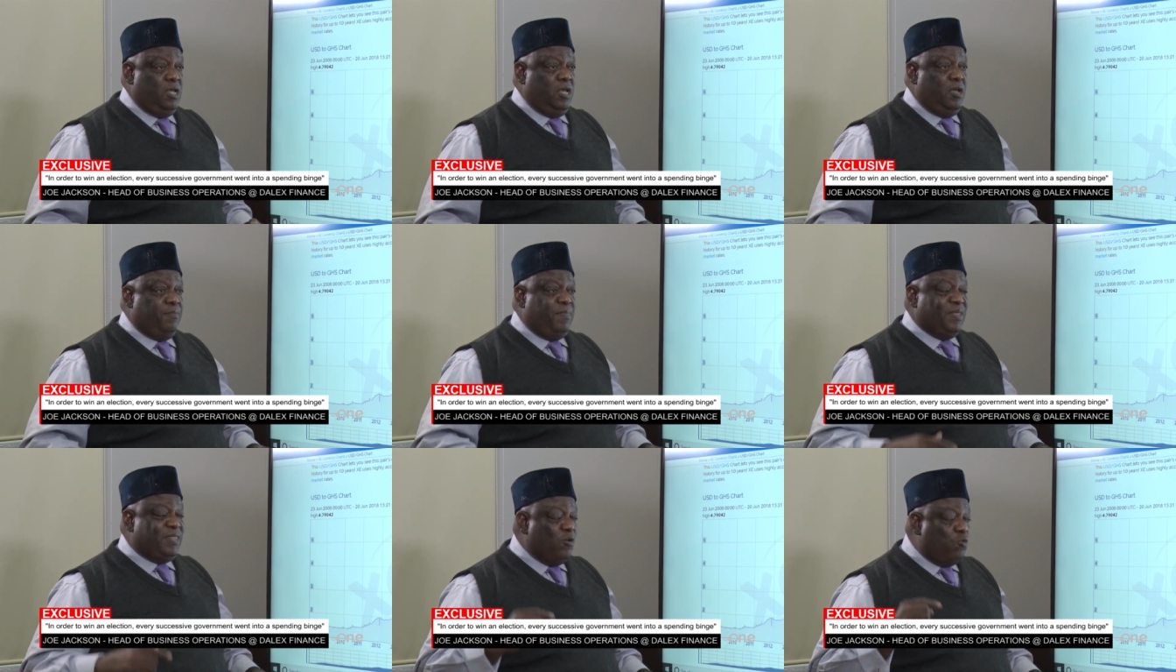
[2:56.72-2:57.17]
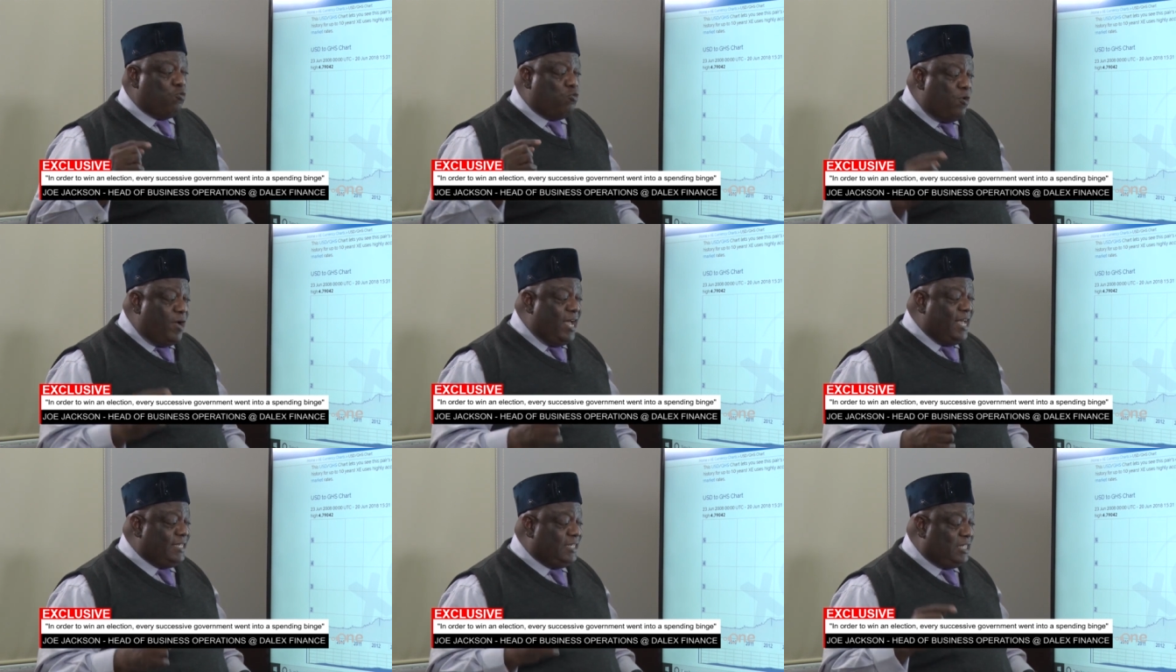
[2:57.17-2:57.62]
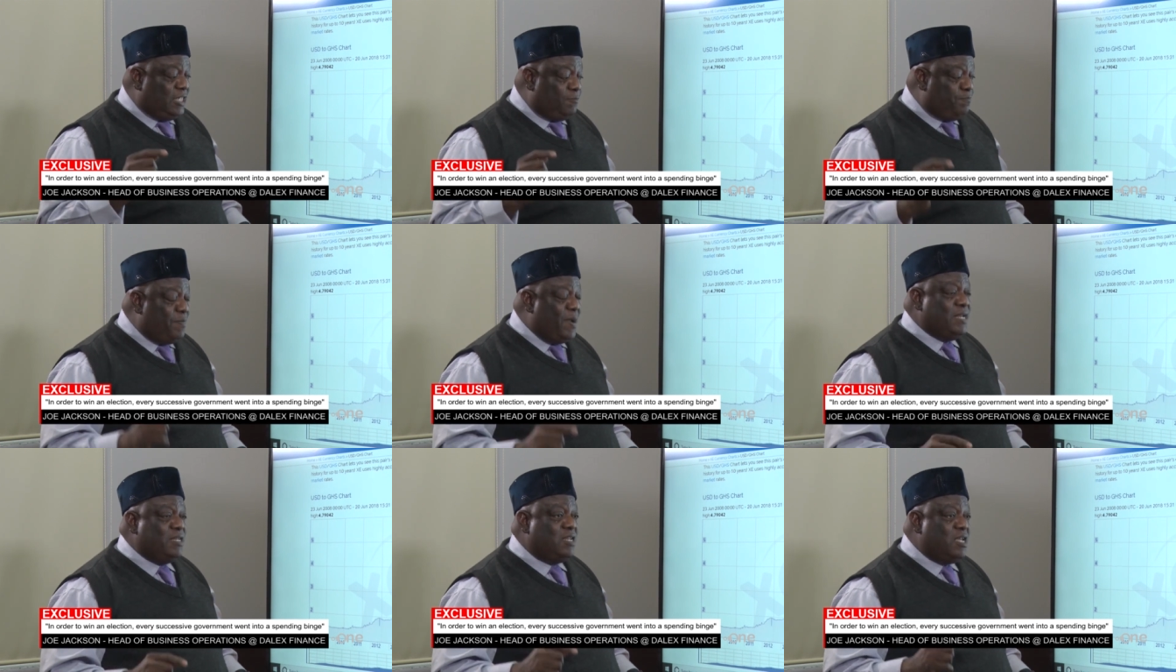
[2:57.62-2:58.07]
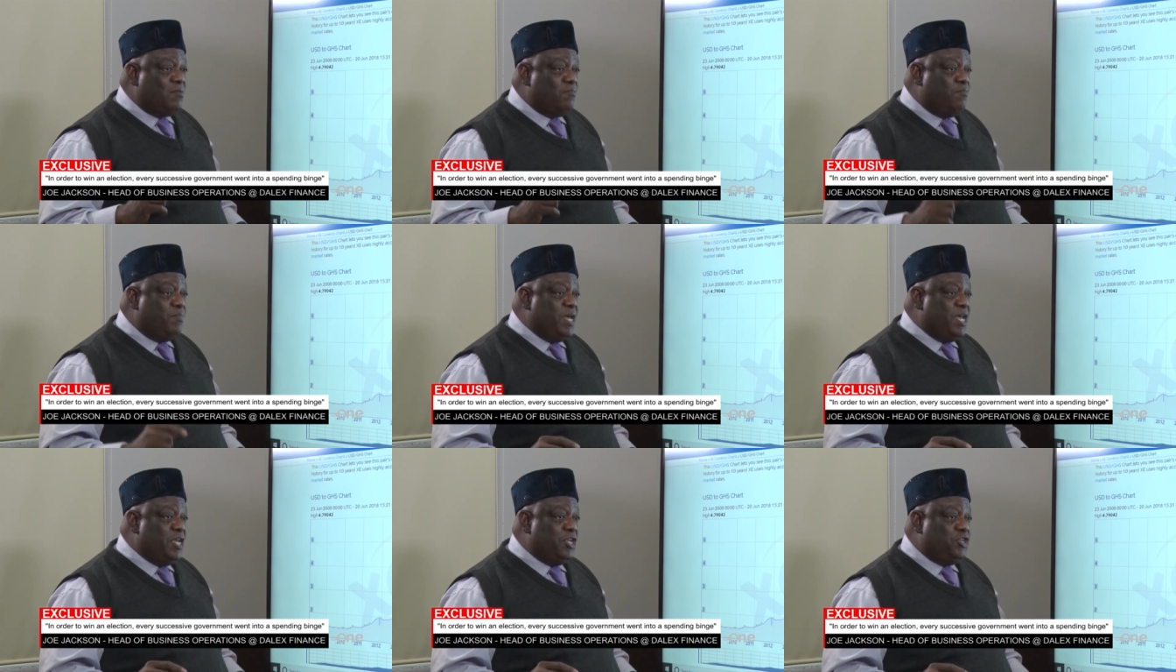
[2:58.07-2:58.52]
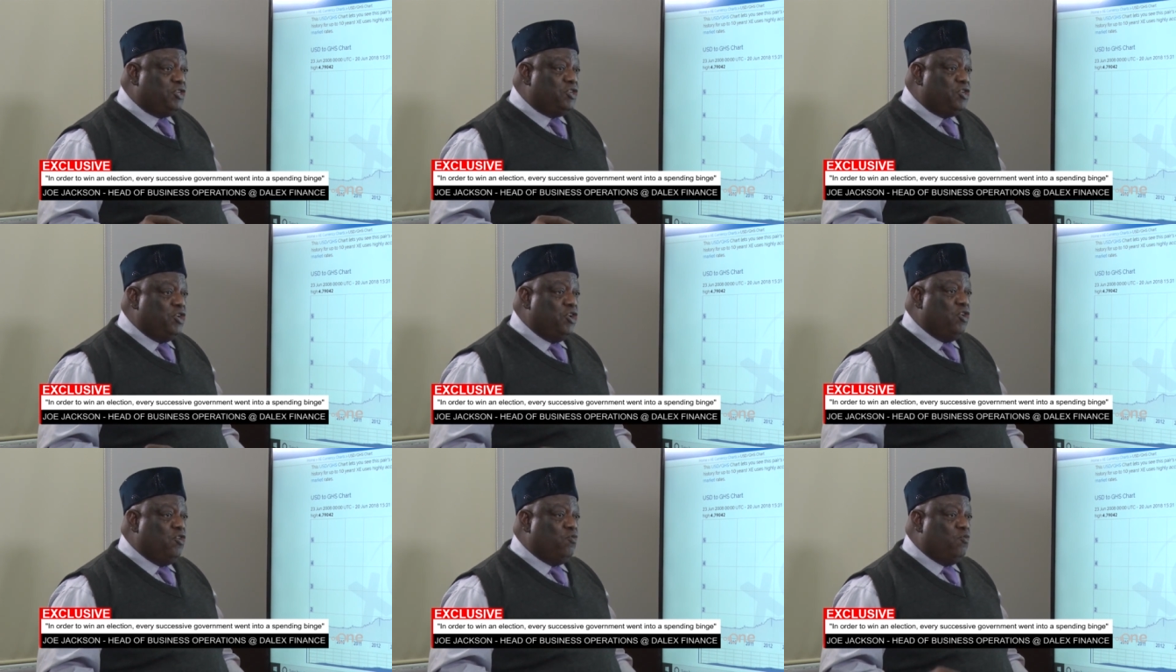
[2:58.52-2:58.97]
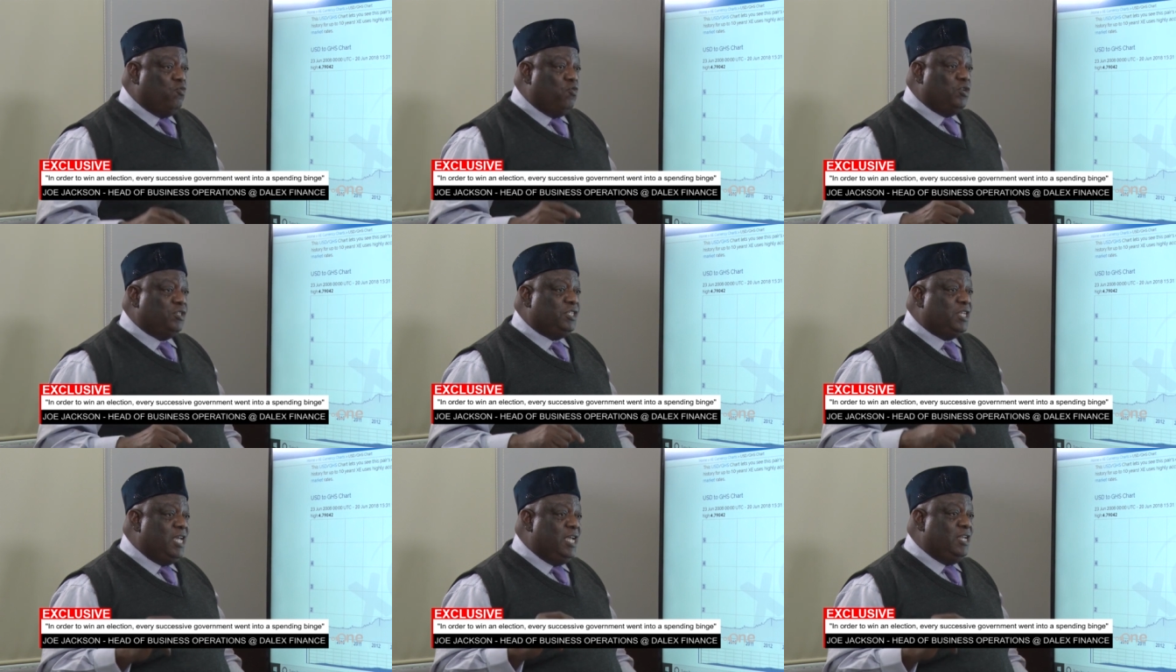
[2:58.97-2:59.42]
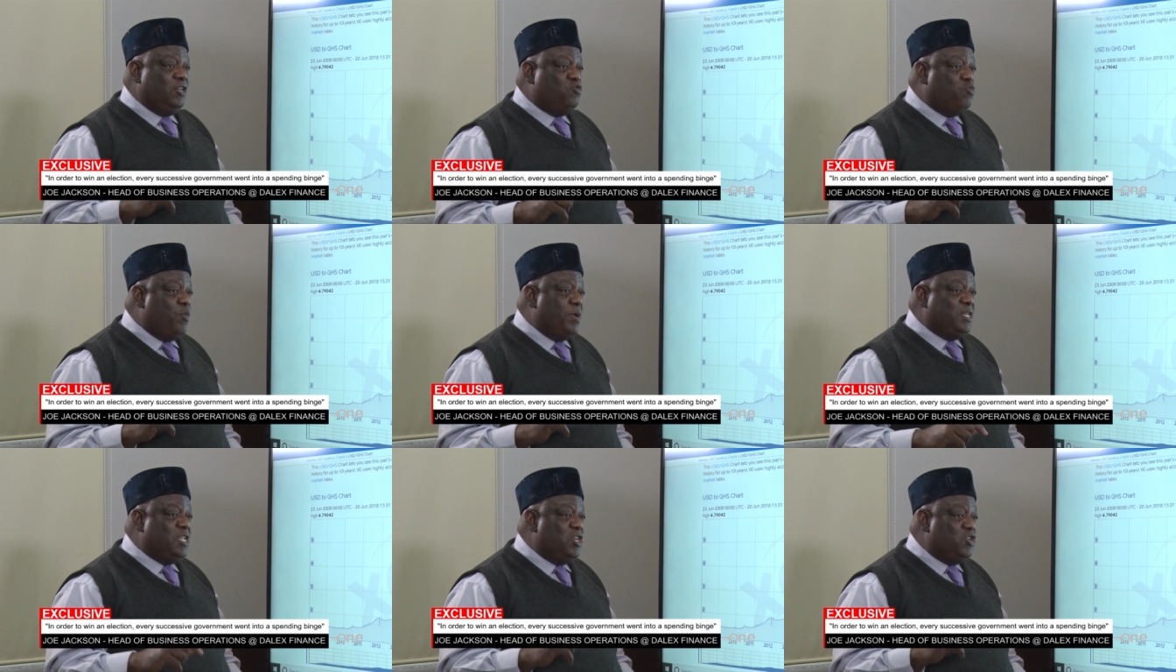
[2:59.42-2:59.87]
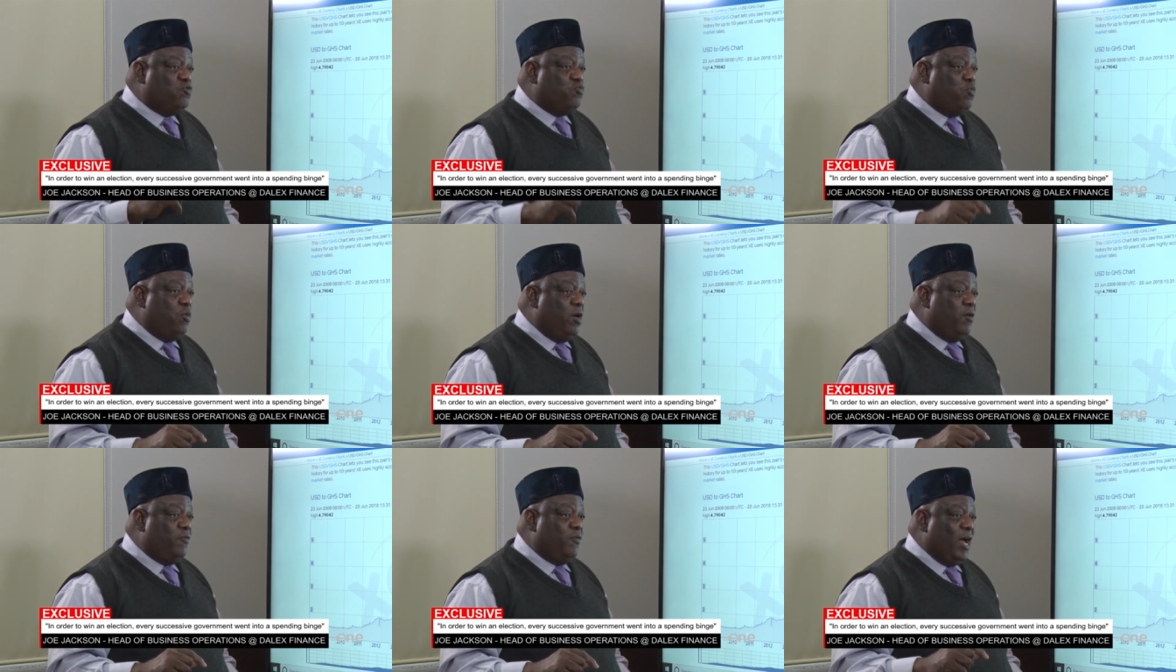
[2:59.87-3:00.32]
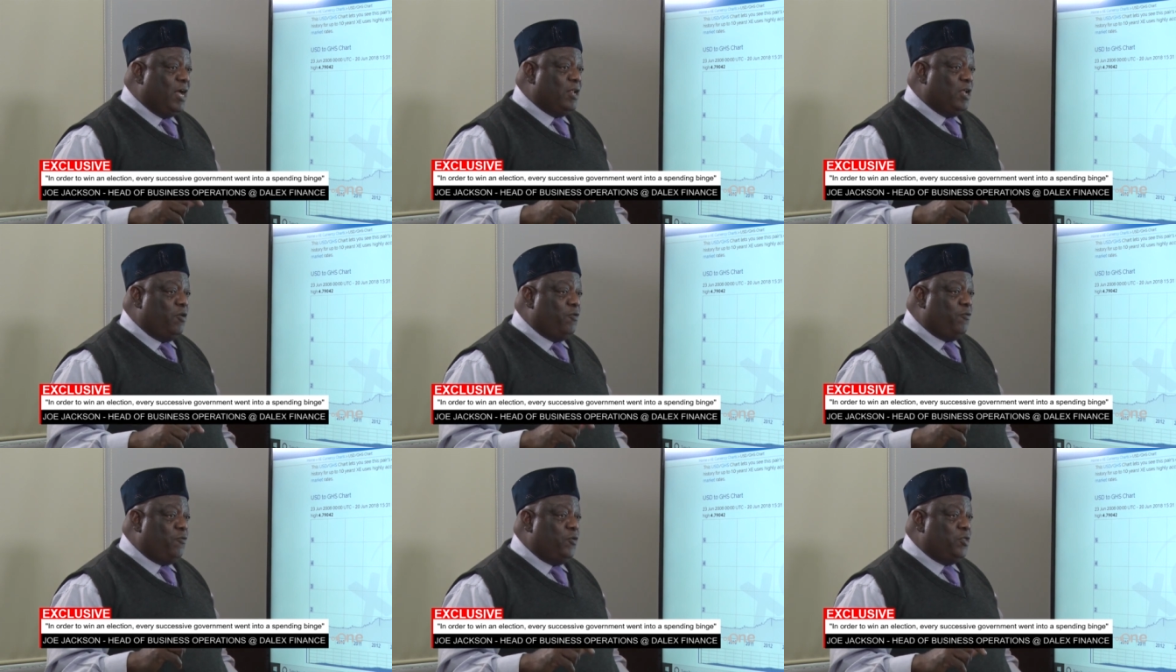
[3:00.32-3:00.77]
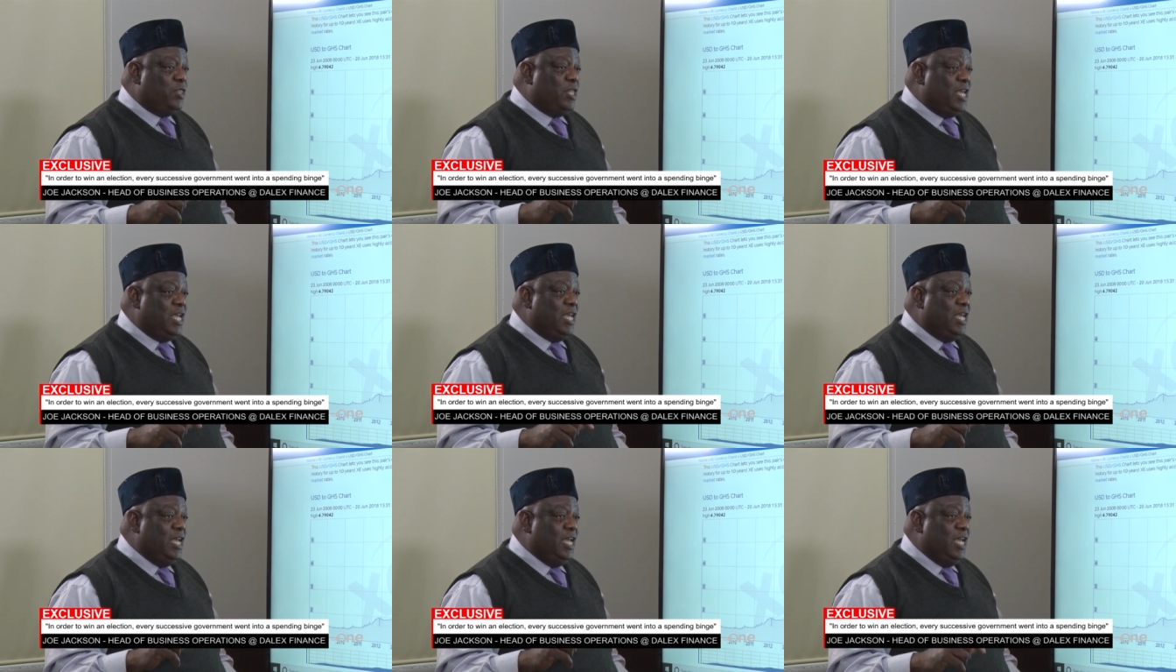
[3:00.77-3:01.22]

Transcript: But the worst spending binge was in 2012 for the